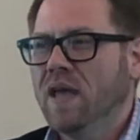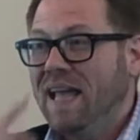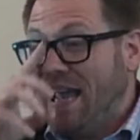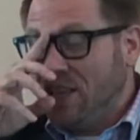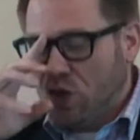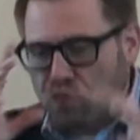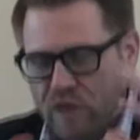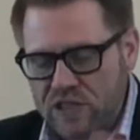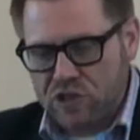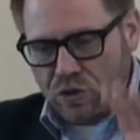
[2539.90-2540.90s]
In the
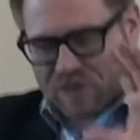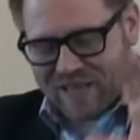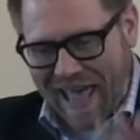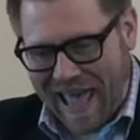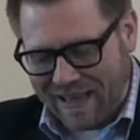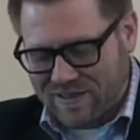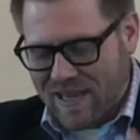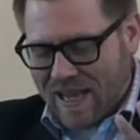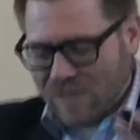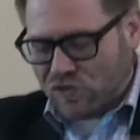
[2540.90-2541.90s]
original text
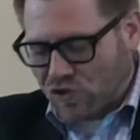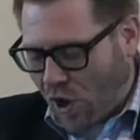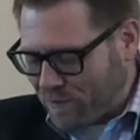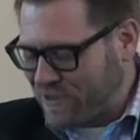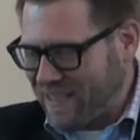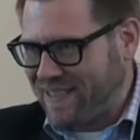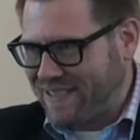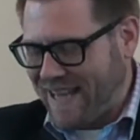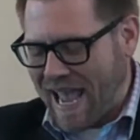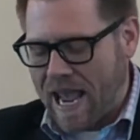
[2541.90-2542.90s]
in Psalm
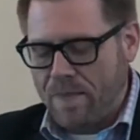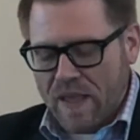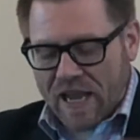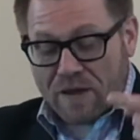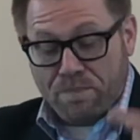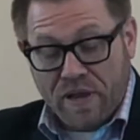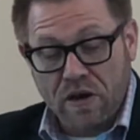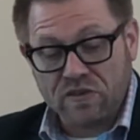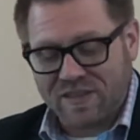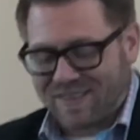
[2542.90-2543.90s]
68, it
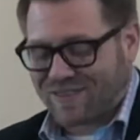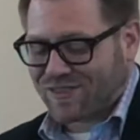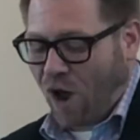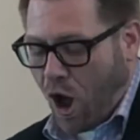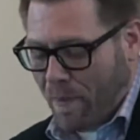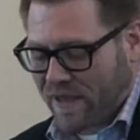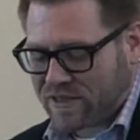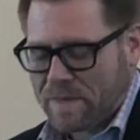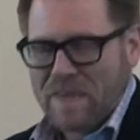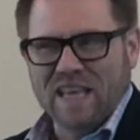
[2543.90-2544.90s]
appears that the psalmist
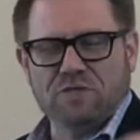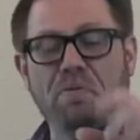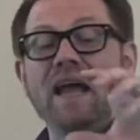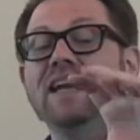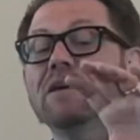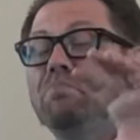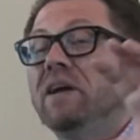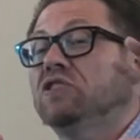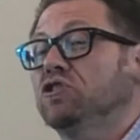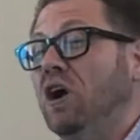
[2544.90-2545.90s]
is painting a
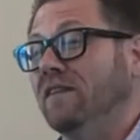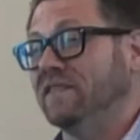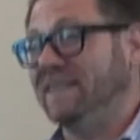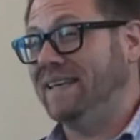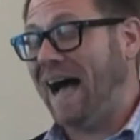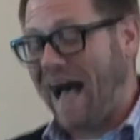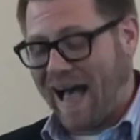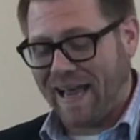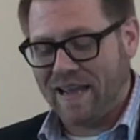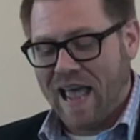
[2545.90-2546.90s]
picture of
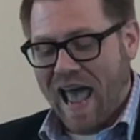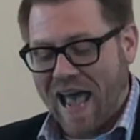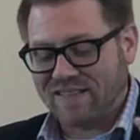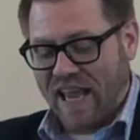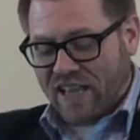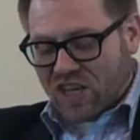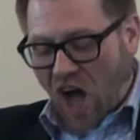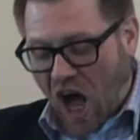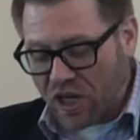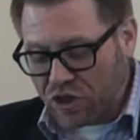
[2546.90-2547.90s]
God as a
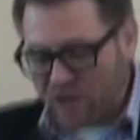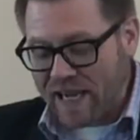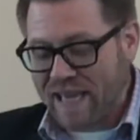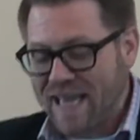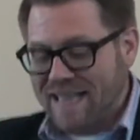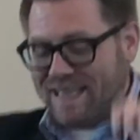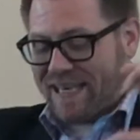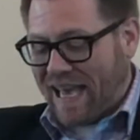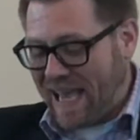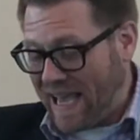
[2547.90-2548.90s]
conquering
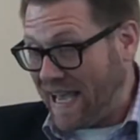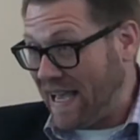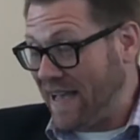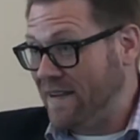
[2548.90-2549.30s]
king,